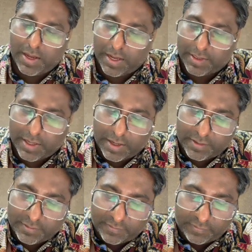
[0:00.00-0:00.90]
and
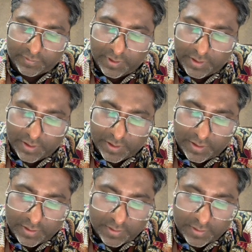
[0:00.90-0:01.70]
then CH.